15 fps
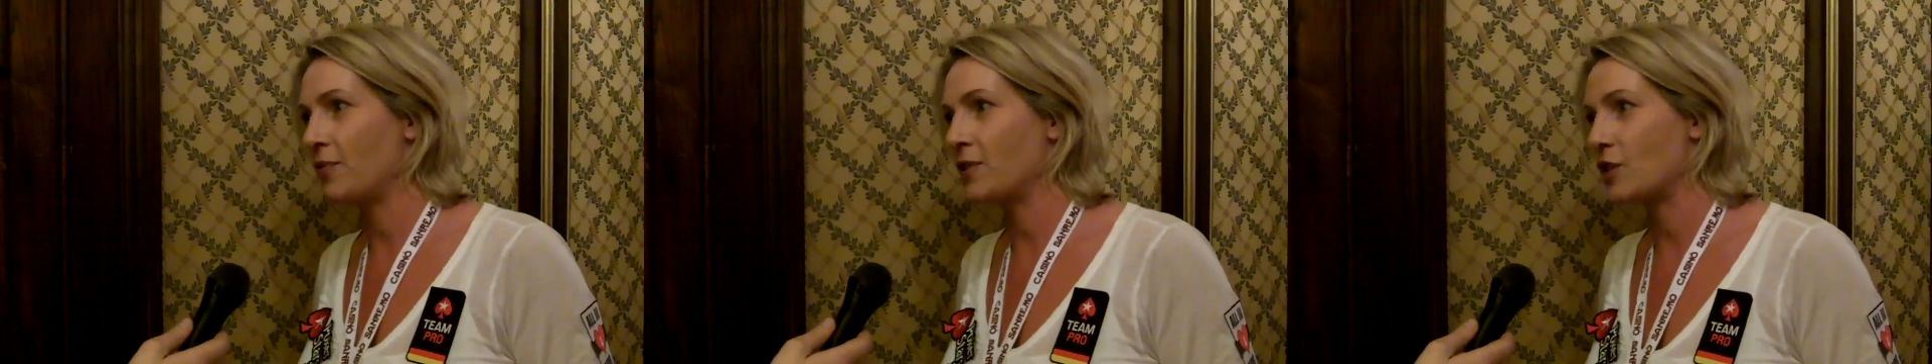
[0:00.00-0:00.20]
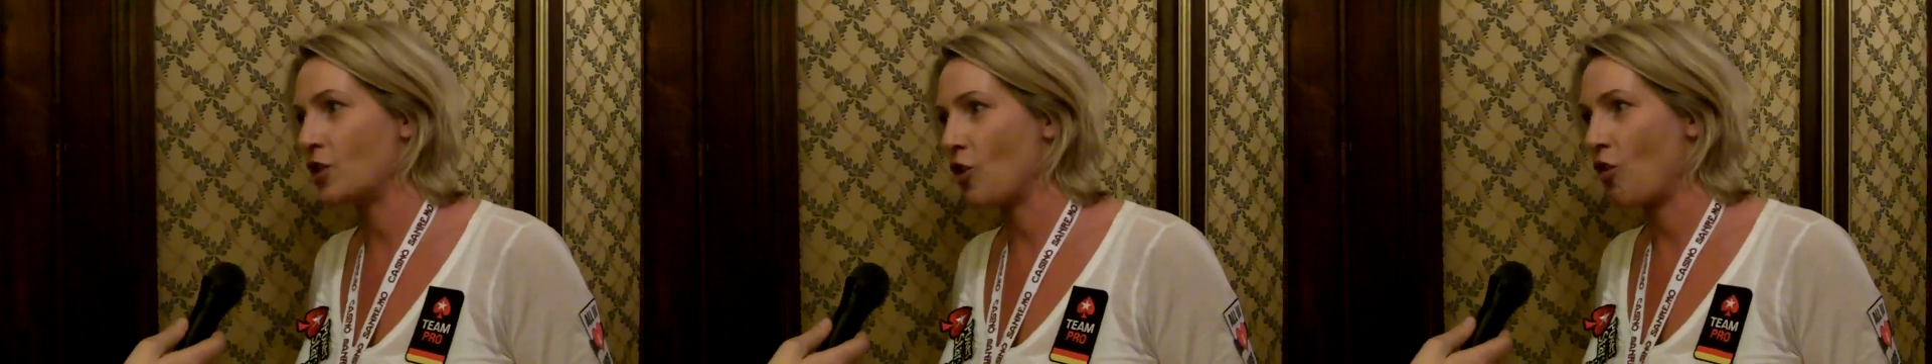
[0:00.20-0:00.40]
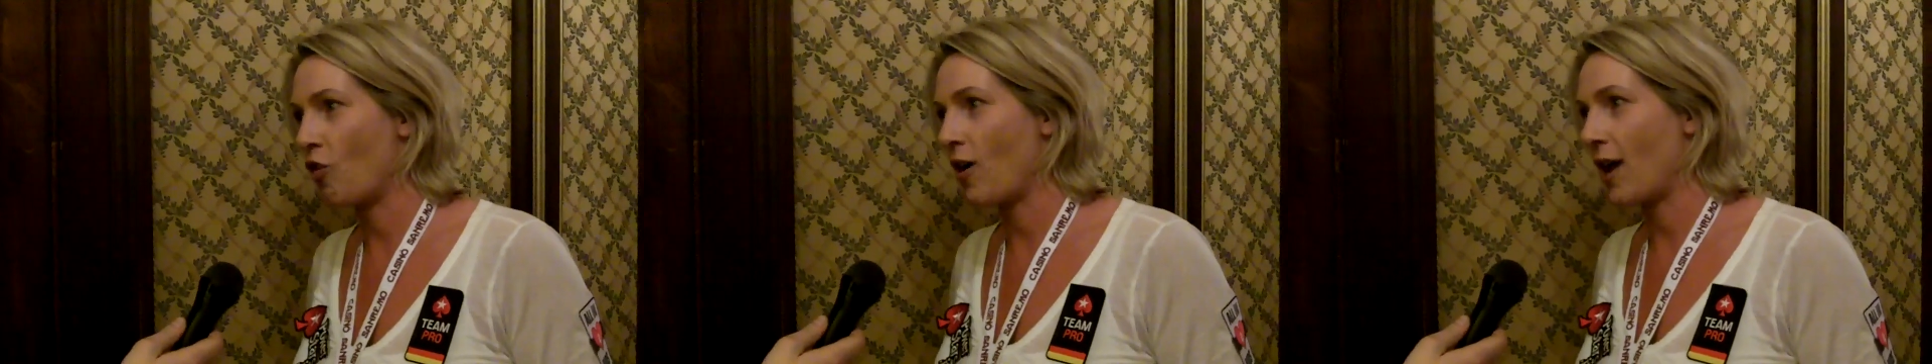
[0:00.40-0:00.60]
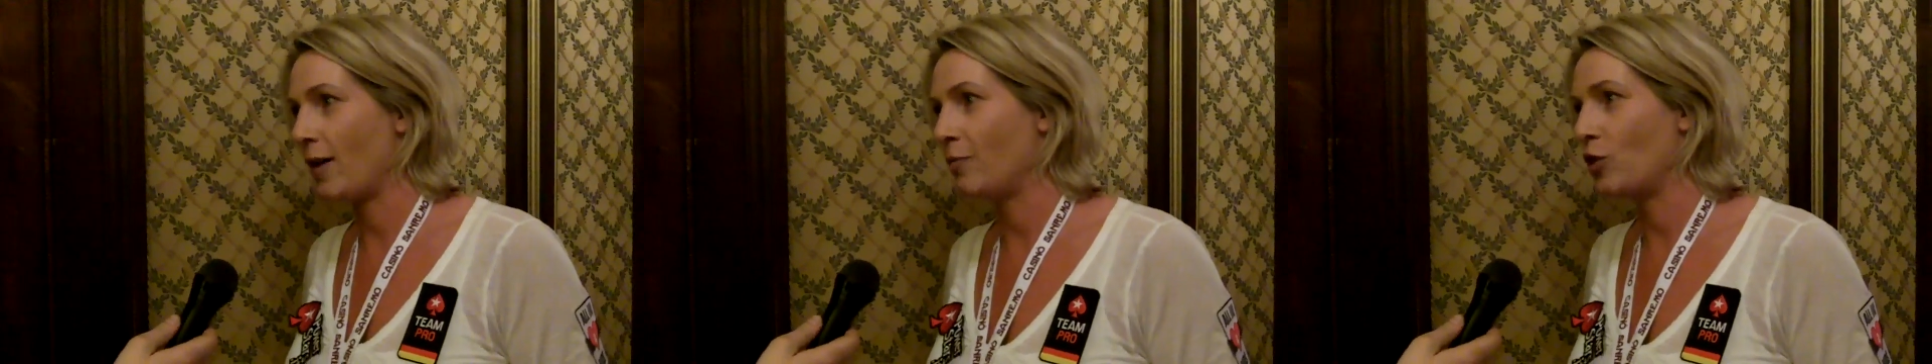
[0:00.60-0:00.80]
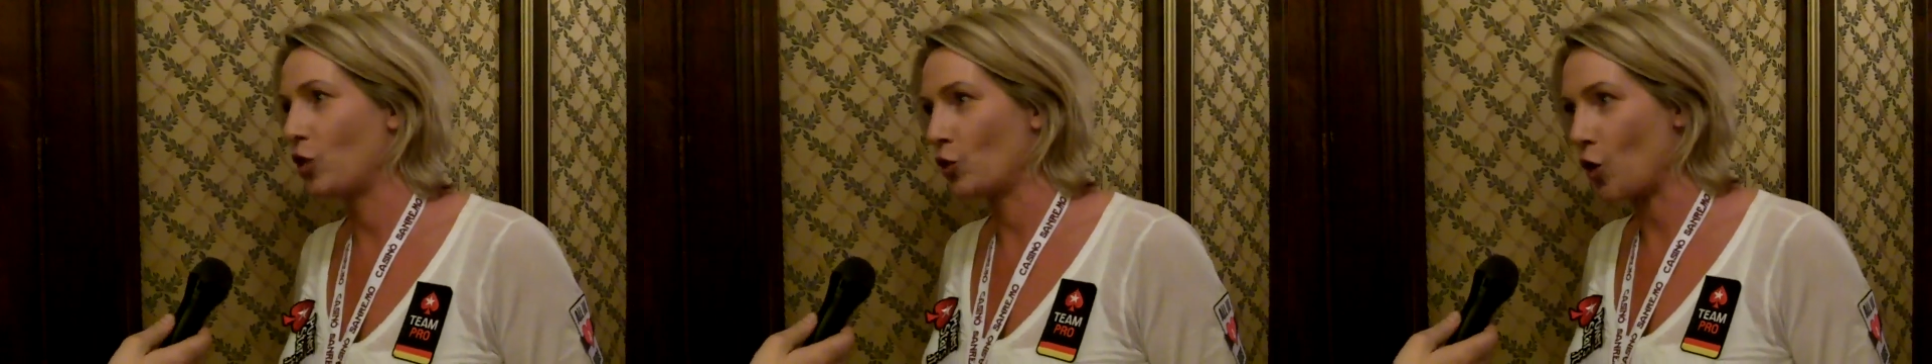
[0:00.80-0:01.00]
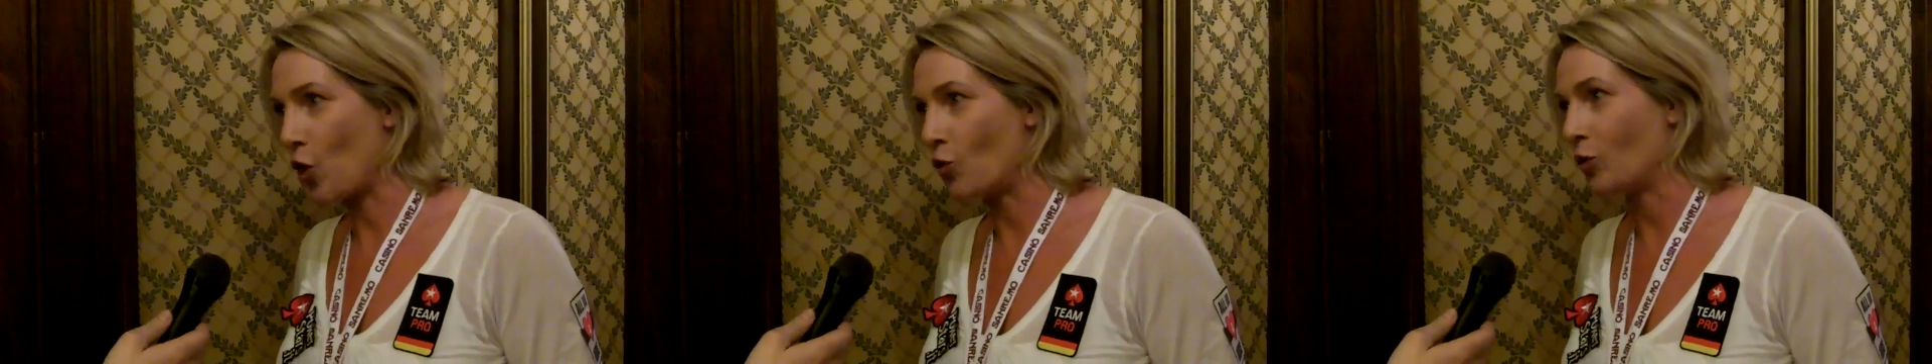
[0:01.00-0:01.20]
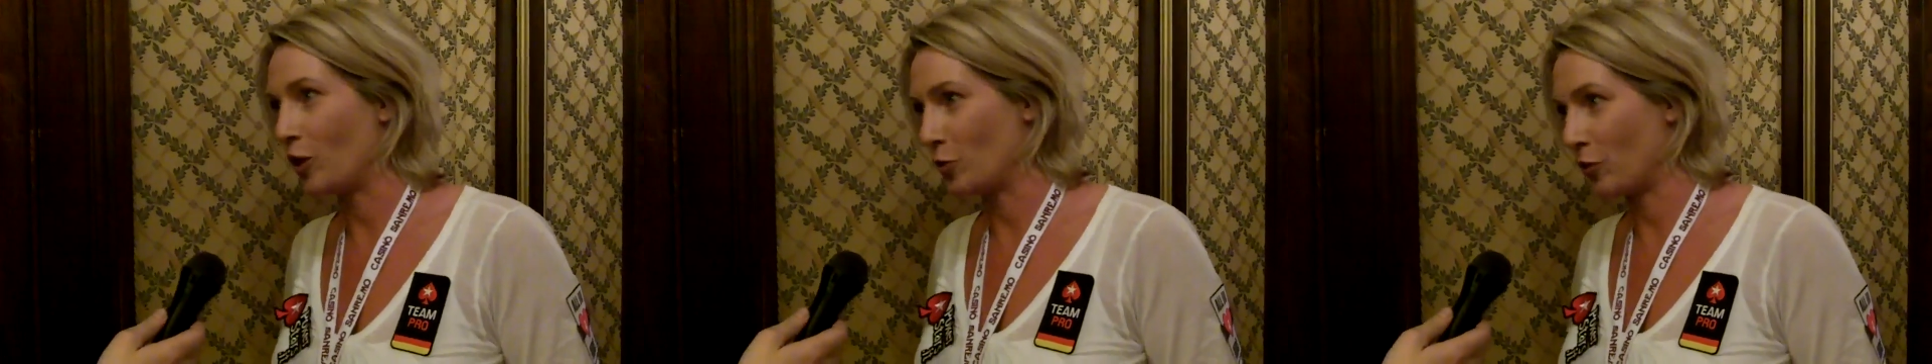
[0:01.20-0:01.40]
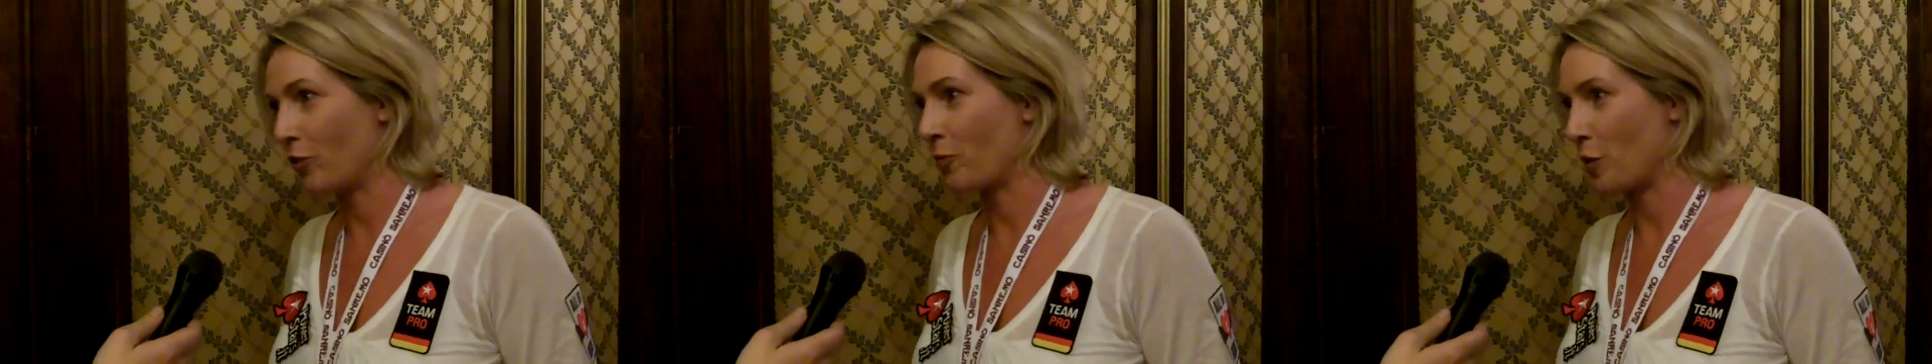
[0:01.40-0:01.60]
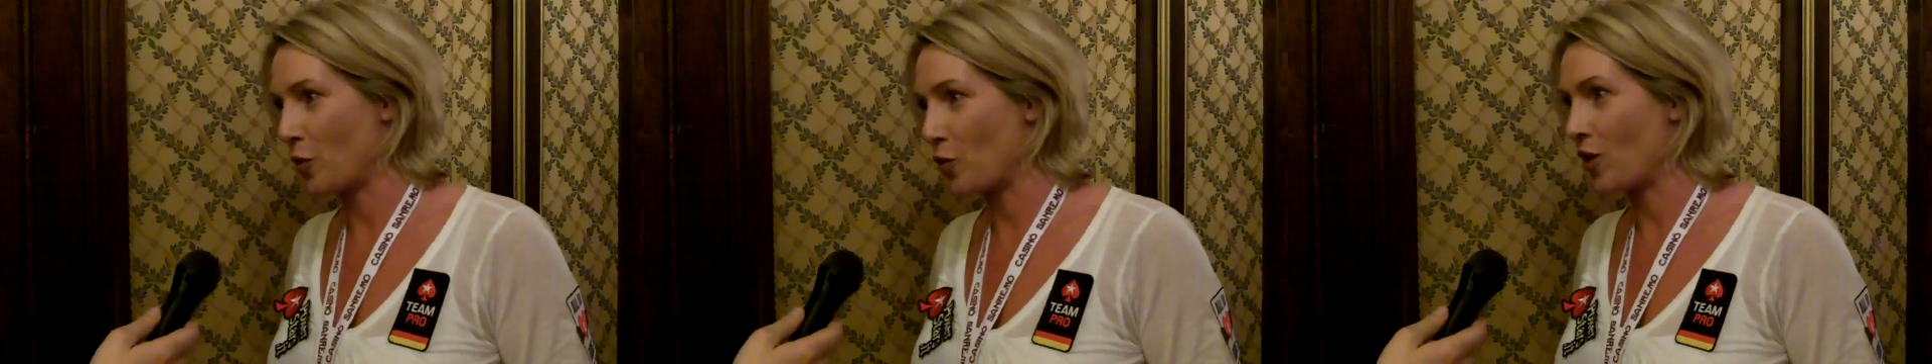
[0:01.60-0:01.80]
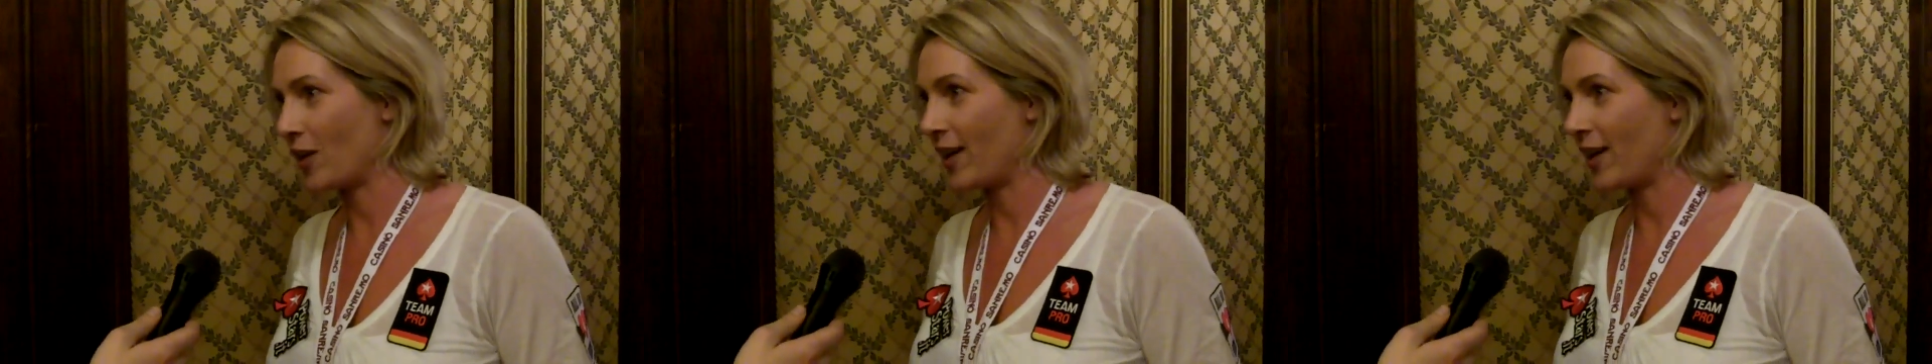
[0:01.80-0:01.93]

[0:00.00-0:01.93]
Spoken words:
so I'm not only with poker,